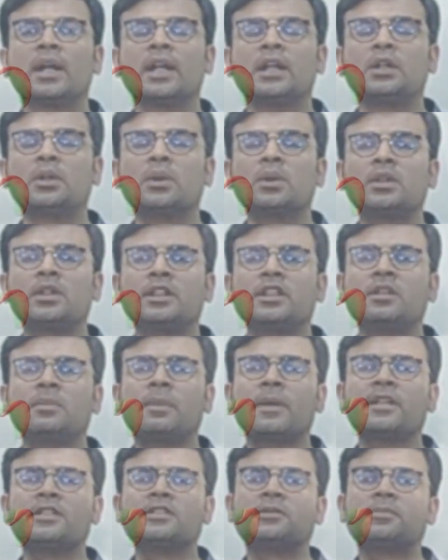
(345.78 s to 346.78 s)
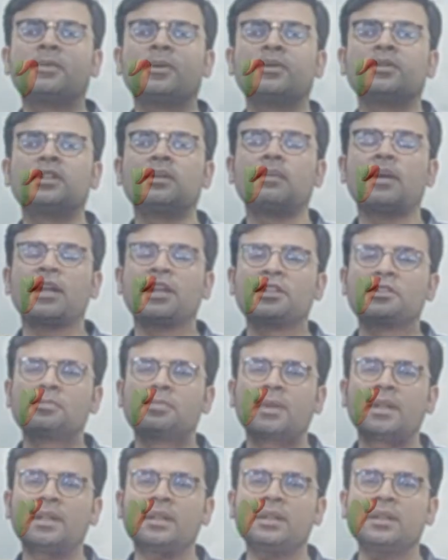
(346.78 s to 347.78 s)
it totally depends upon the
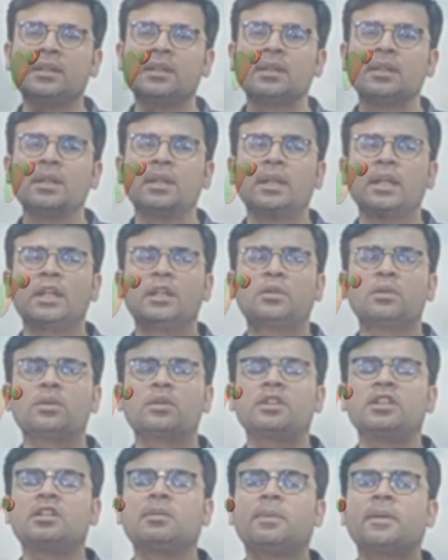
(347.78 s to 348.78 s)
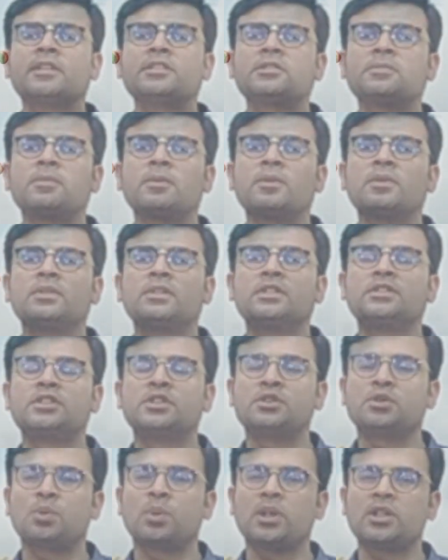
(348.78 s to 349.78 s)
management, it totally depends upon the
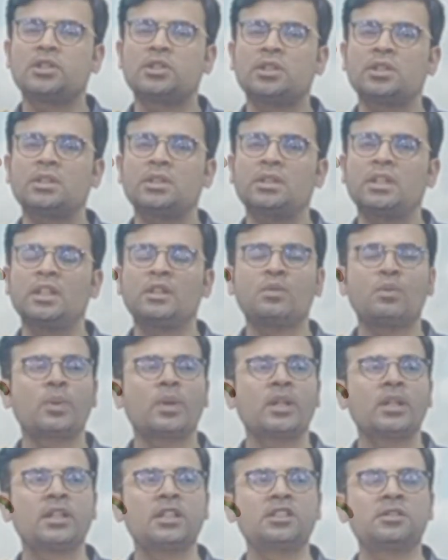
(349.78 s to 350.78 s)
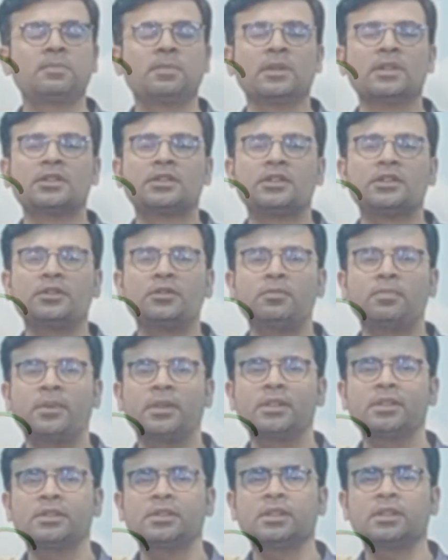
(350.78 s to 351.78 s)
situation, it varies person to
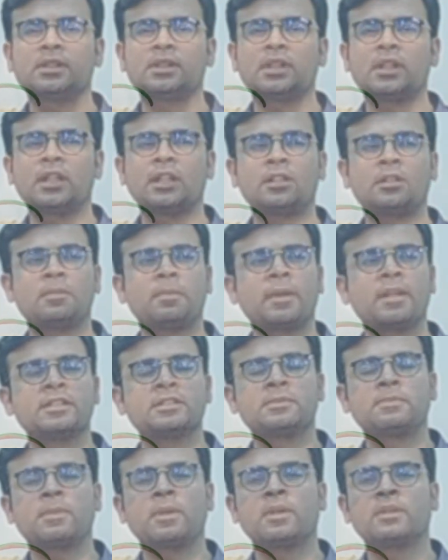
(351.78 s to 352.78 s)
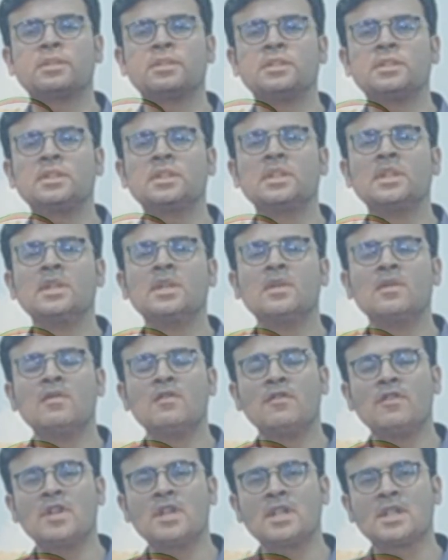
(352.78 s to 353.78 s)
person, it depends upon the
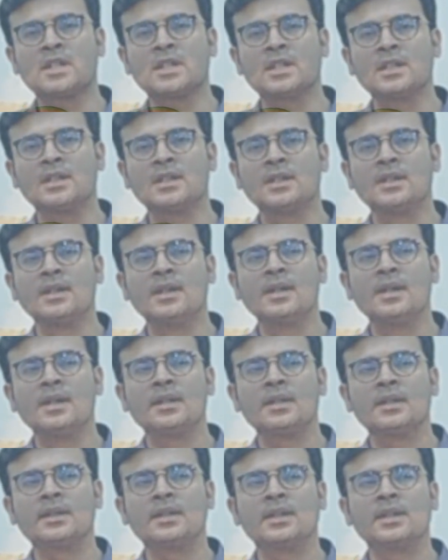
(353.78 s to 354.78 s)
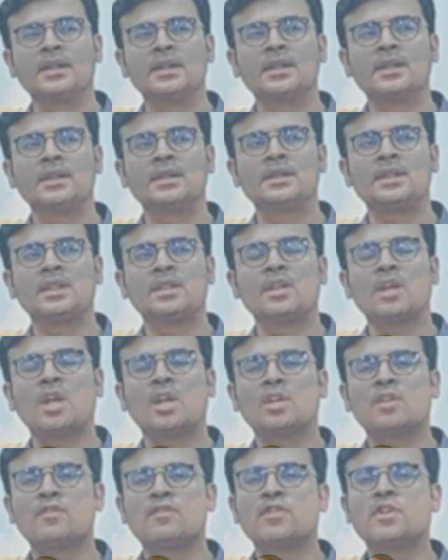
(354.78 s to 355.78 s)
worker. The
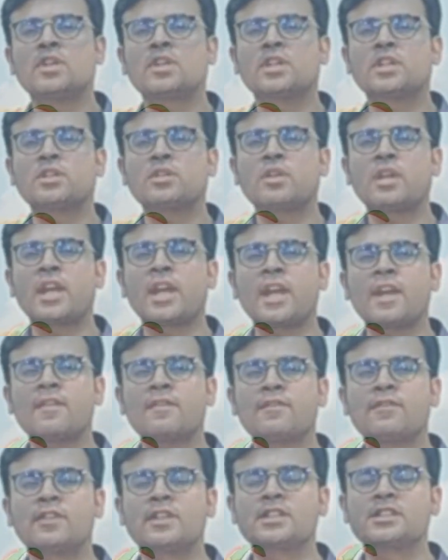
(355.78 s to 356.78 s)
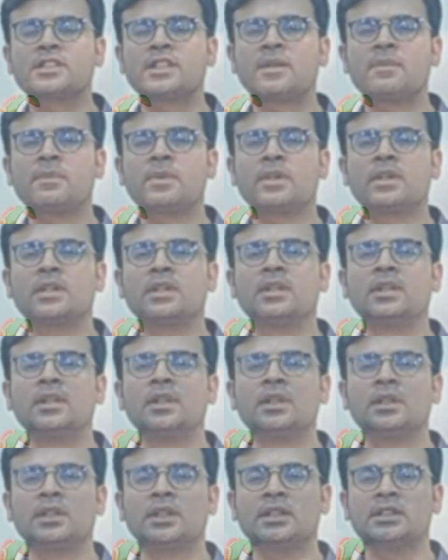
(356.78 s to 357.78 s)
lot of worker you have, for example,
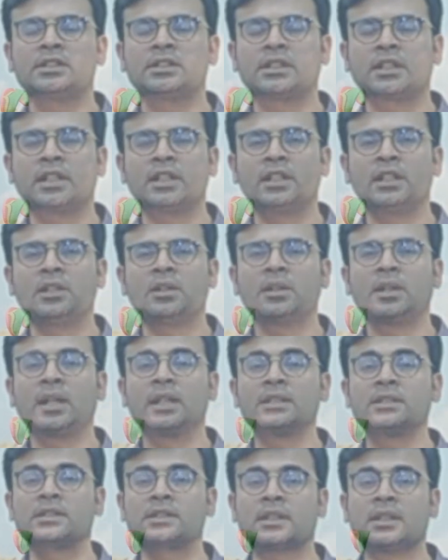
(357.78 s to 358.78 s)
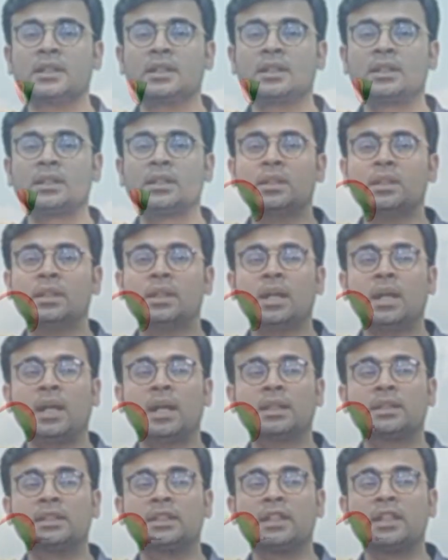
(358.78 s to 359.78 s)
they are skilled or unskilled,
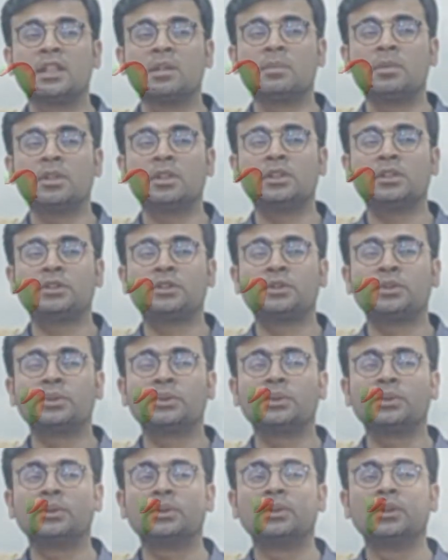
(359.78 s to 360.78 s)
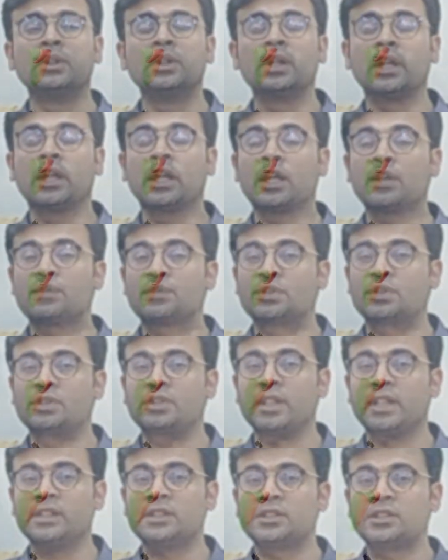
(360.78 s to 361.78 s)
are they able to give
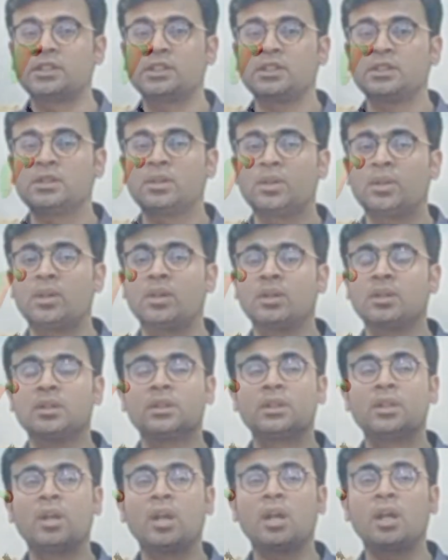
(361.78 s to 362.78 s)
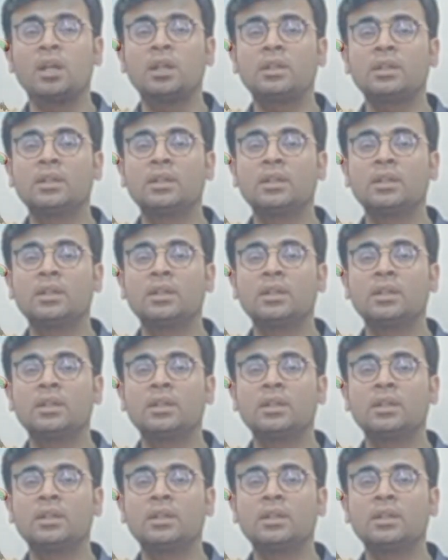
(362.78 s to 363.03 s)
suggestion or not?